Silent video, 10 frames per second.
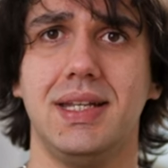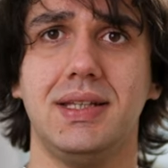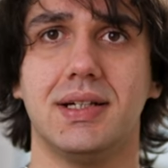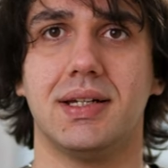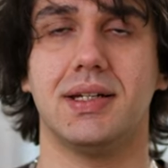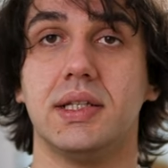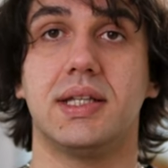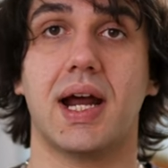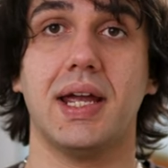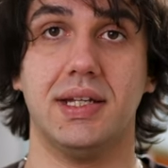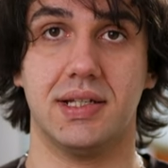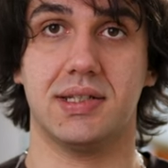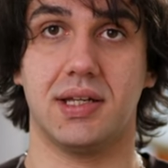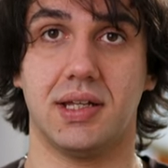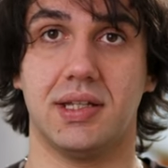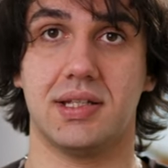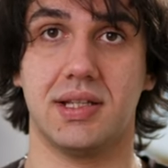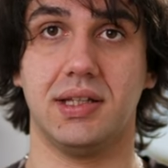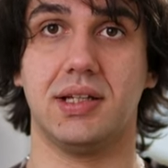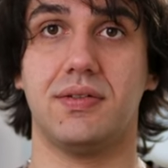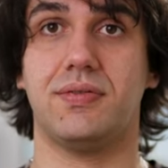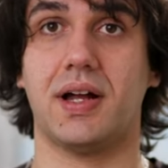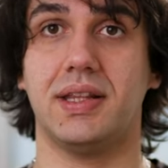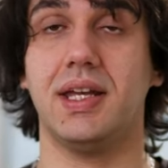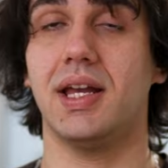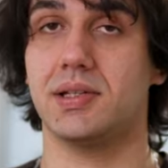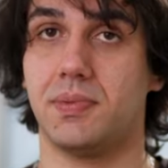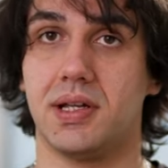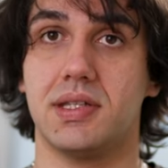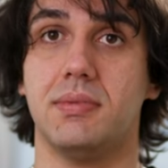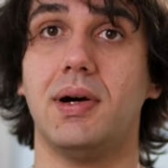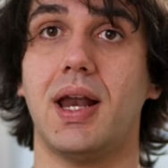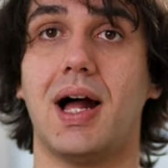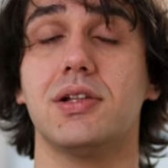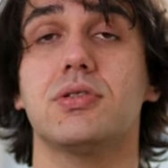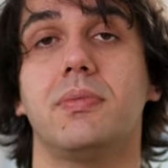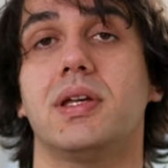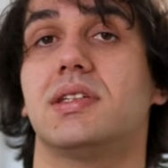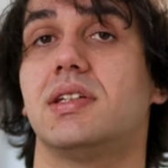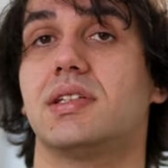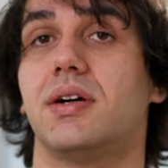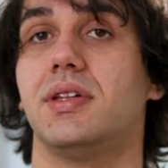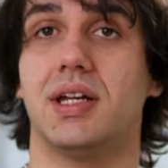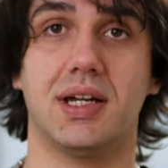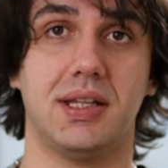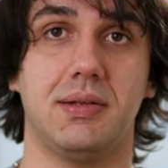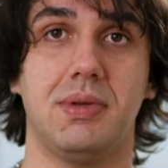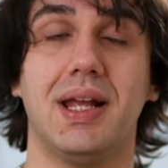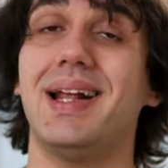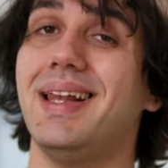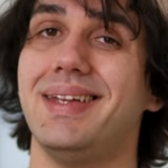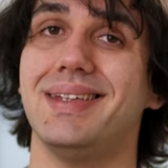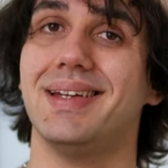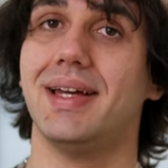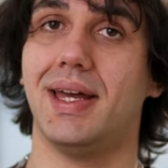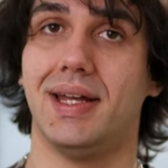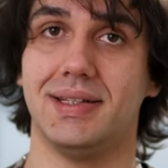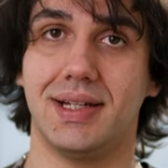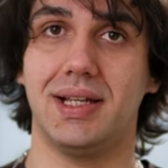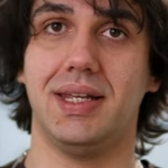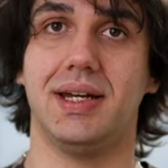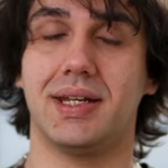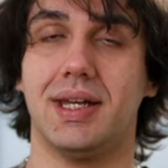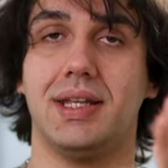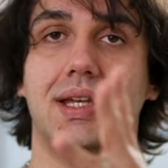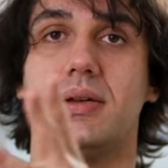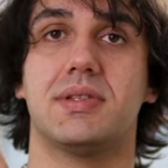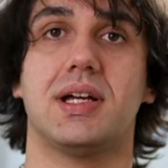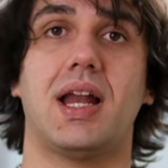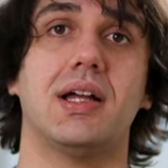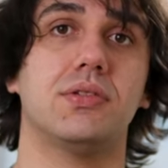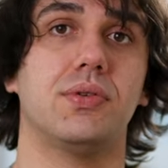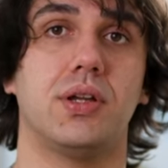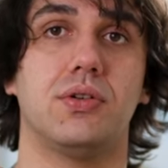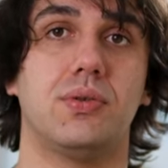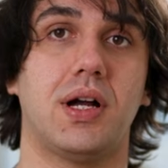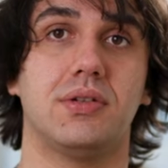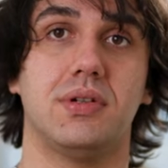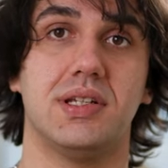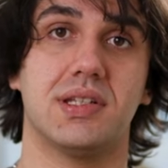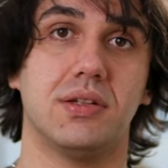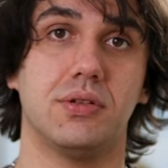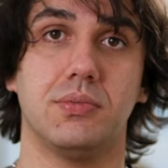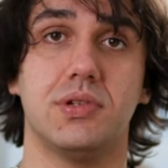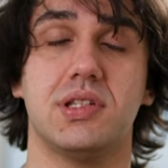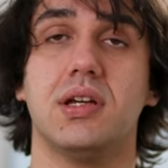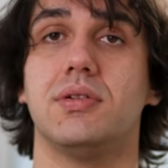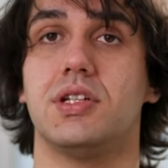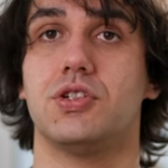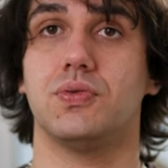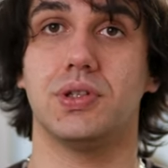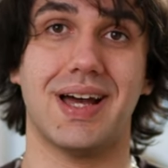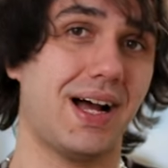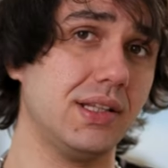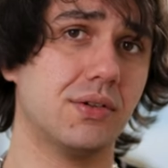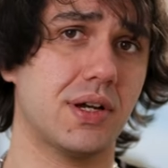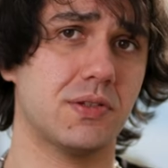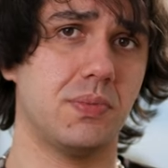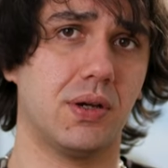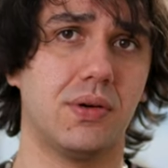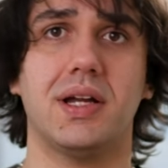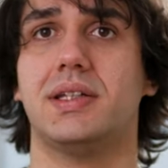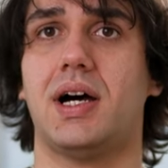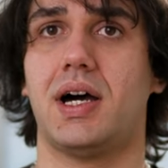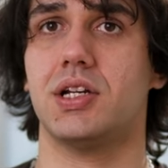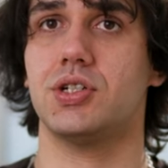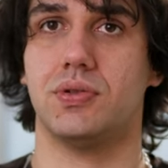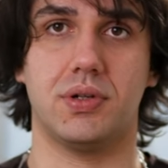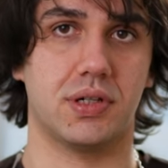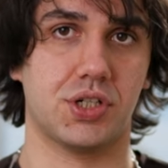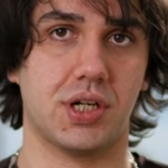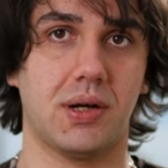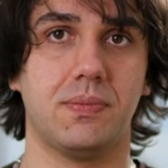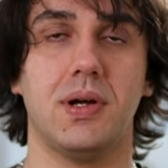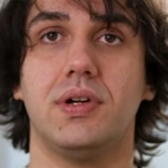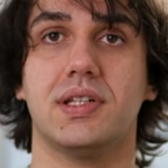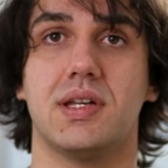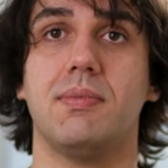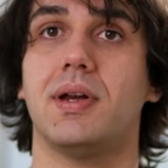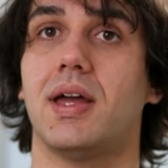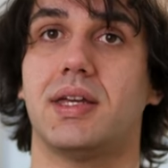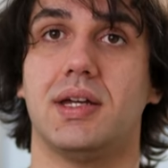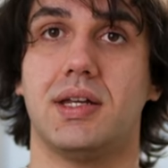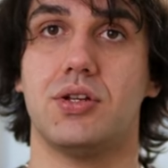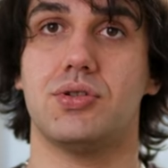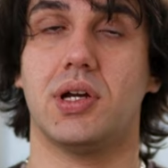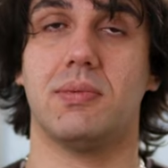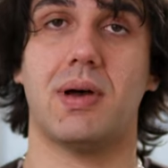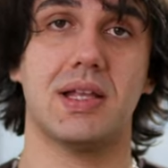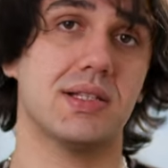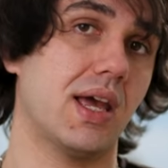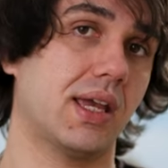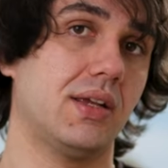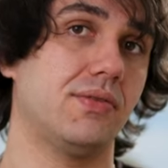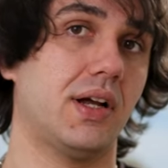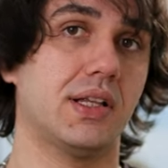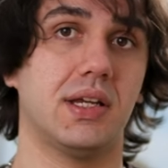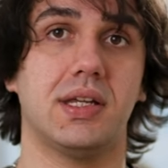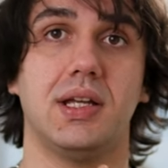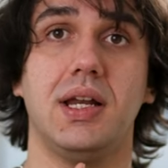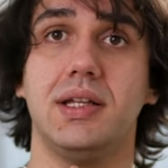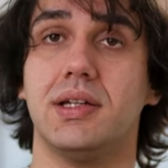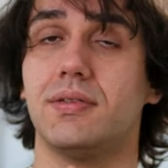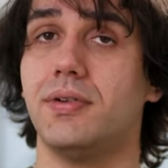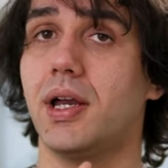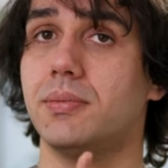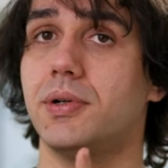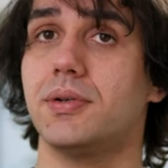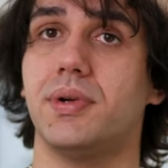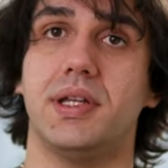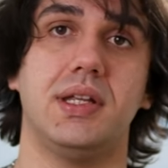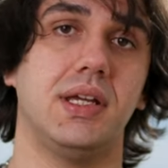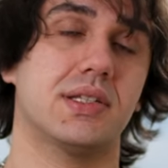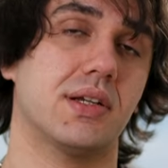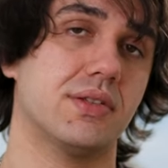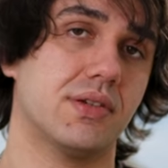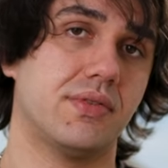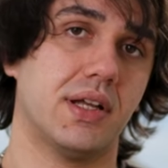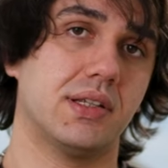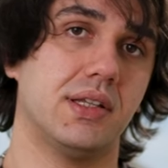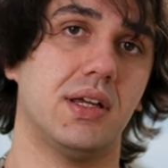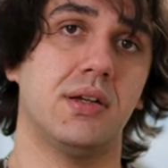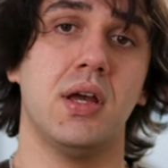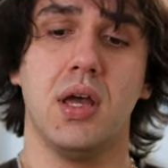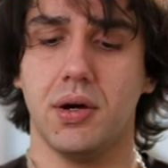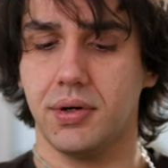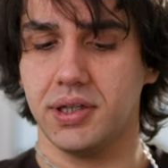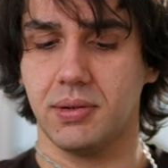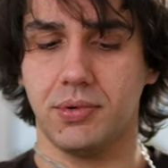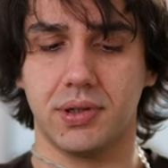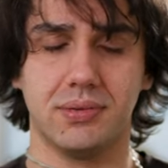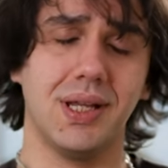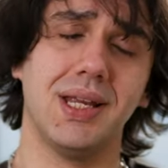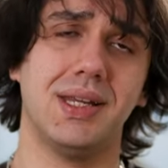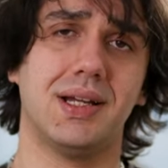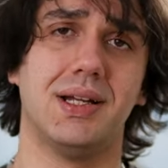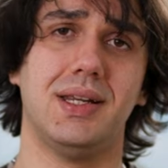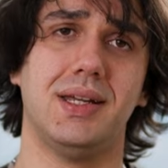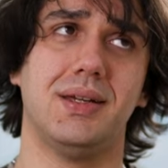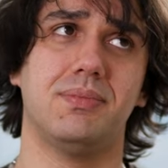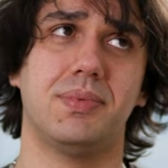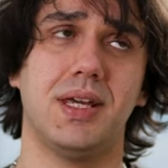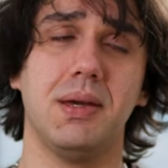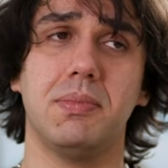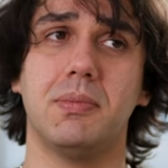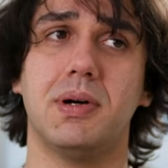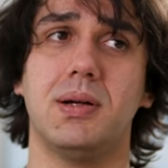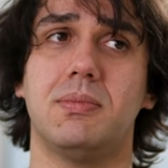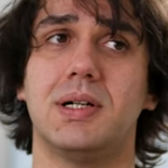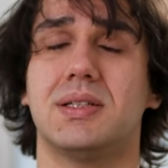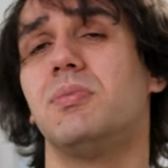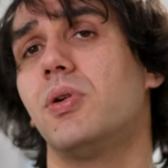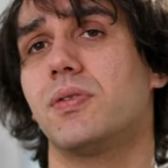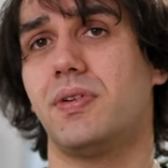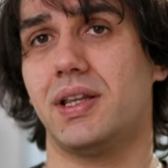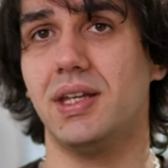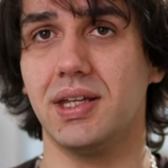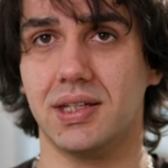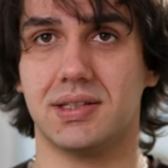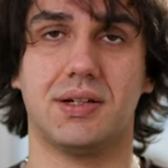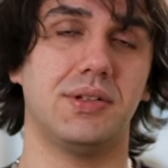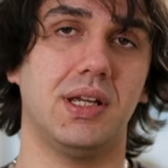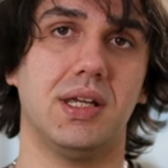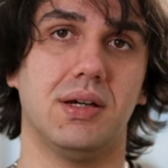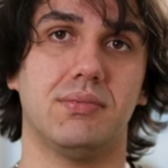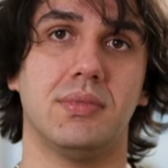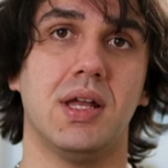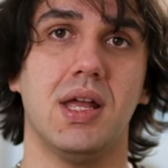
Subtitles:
little dryness and as little fatigue as possible also makes the sound incredibly clean and clear. It helps a lot when you want to listen to music which would otherwise be quite harsh or sharp. For example, I can enjoy bands like Infant Annihilator far more with the Soundz Avant than with a more technically capable but more fatiguing sounding EM.